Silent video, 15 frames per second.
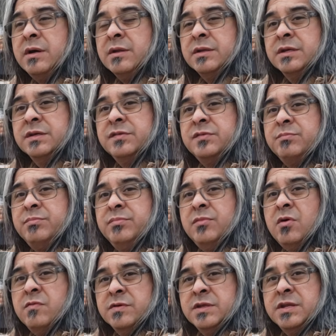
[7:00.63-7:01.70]
on this
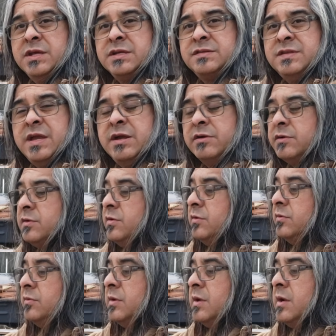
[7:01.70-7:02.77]
over the next day or
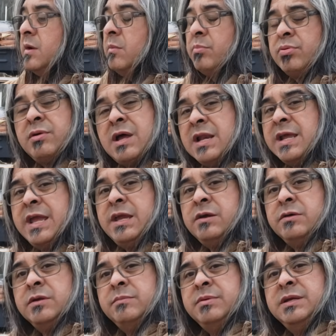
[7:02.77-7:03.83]
two. Probably ain't
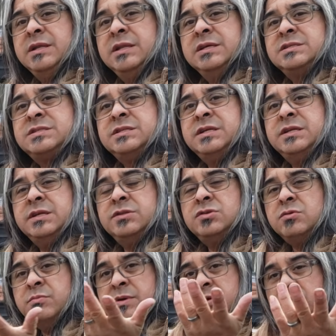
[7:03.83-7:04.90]
going to be listening
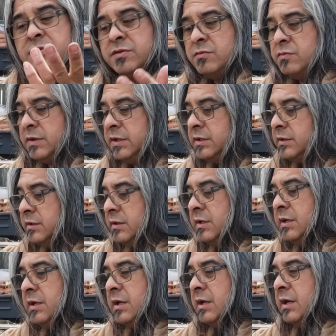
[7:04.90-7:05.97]
until middle of the week.
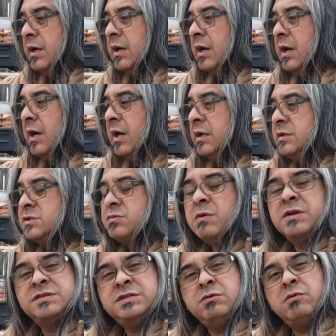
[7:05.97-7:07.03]
Just
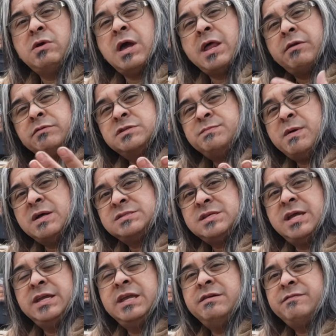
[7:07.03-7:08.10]
want to see what kind of response
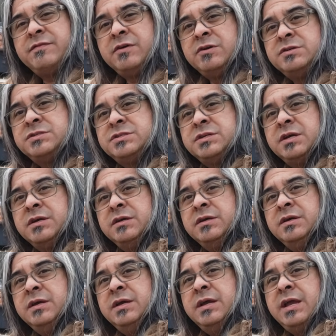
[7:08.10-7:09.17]
I get first,
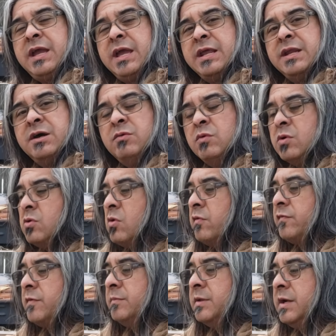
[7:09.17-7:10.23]
and we'll
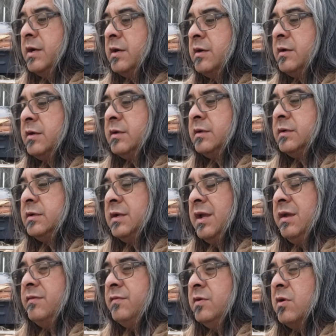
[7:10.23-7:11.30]
go from there.
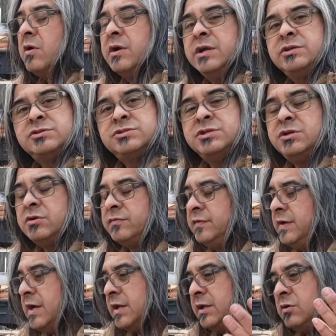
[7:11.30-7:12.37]
If you are interested, or if
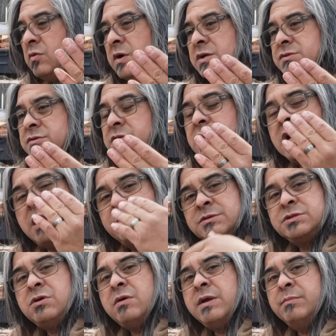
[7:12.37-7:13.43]
you got any questions,
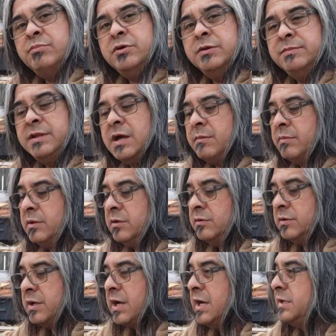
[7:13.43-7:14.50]
comments, go ahead and put them down
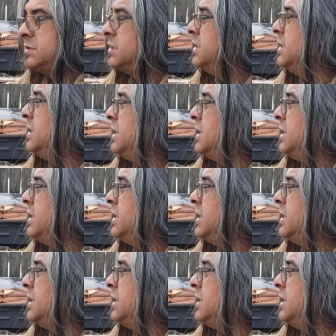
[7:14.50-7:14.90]
below, guys.